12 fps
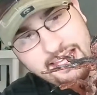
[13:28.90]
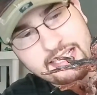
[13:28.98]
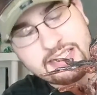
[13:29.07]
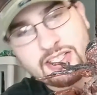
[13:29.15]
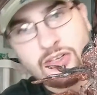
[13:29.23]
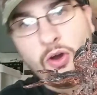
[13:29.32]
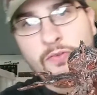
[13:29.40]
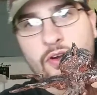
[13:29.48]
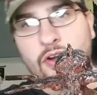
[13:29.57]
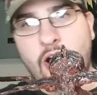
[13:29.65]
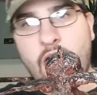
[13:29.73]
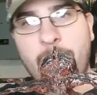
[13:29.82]
it's an
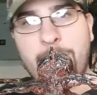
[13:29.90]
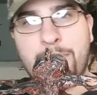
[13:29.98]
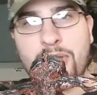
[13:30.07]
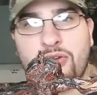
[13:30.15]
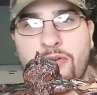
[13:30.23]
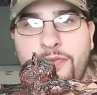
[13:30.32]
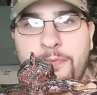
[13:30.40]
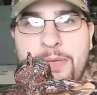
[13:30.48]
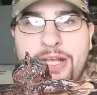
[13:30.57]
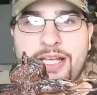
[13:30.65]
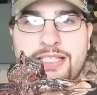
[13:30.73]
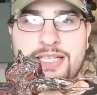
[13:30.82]
overall beautiful
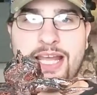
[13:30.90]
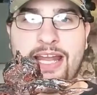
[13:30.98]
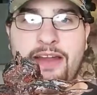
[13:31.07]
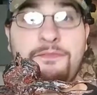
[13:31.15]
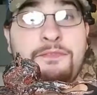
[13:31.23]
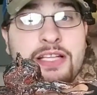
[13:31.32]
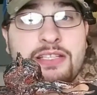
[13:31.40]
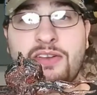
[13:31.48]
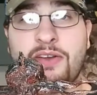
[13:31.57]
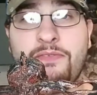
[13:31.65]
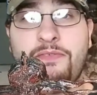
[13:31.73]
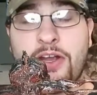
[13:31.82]
piece, and it fits
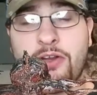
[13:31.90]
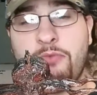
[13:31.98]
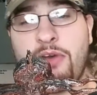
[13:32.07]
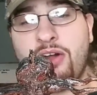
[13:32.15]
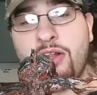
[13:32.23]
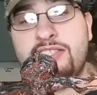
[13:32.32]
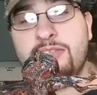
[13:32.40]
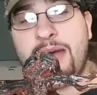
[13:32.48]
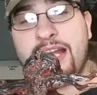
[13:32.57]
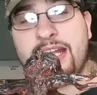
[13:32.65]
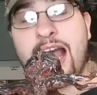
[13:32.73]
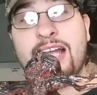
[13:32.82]
very well into
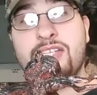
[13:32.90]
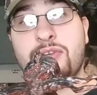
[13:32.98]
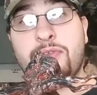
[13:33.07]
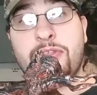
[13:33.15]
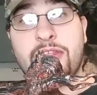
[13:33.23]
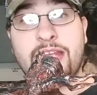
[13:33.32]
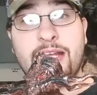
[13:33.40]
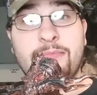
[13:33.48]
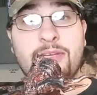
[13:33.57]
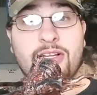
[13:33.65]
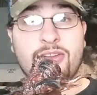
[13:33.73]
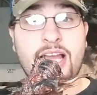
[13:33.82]
my Kaiju theme
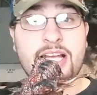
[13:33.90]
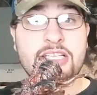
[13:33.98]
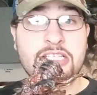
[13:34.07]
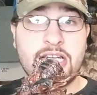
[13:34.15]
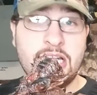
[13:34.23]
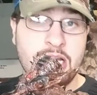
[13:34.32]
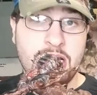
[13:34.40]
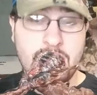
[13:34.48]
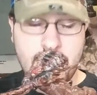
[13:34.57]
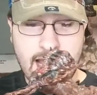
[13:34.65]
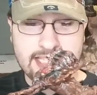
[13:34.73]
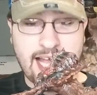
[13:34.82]
collection,
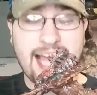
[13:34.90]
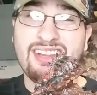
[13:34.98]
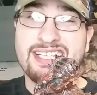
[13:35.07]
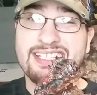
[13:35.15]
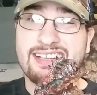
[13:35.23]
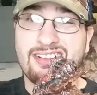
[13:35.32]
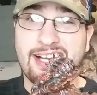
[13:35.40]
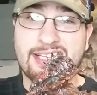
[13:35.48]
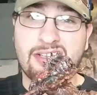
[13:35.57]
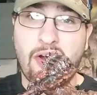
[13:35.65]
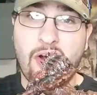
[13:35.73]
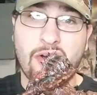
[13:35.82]
as I like to
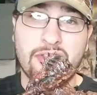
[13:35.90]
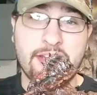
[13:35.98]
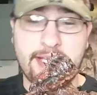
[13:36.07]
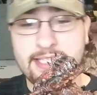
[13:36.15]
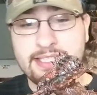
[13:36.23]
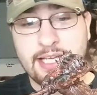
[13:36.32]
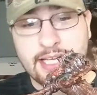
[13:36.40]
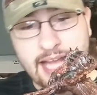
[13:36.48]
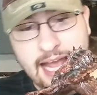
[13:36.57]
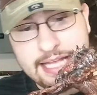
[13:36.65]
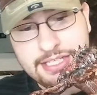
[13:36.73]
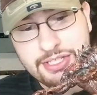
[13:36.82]
collect all things
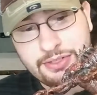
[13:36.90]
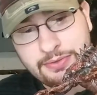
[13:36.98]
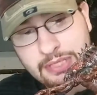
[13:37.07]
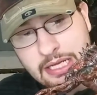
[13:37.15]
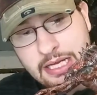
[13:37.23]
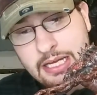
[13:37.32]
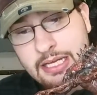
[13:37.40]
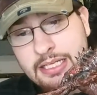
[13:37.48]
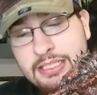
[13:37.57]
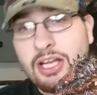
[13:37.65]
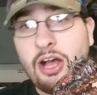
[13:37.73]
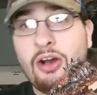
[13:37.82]
Kaiju.
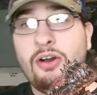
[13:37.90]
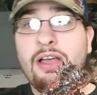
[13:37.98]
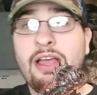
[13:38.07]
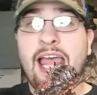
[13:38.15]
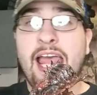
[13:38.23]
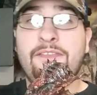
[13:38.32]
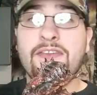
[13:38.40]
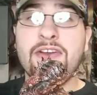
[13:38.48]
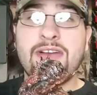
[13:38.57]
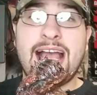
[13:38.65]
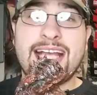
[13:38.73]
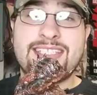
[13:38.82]
So, if
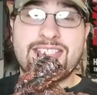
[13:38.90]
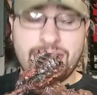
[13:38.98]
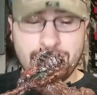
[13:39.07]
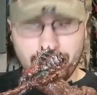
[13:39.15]
you guys too